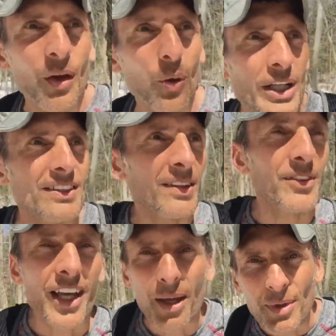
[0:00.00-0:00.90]
quite some
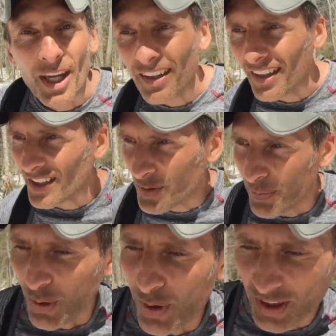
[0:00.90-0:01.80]
time yet,
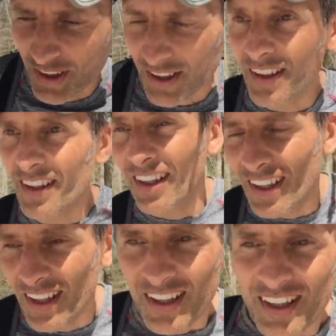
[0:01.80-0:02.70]
exploring the,
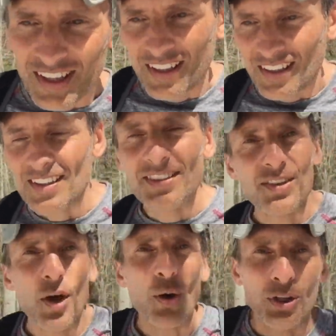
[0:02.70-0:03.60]
the
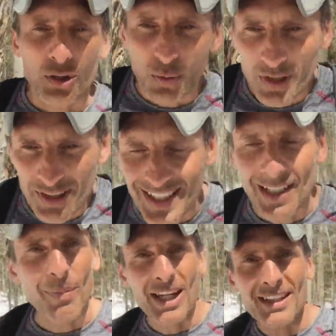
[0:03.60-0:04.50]
snow and the woods
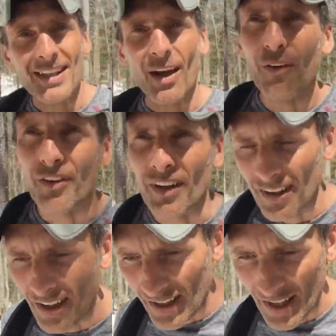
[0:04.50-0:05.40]
and myself, and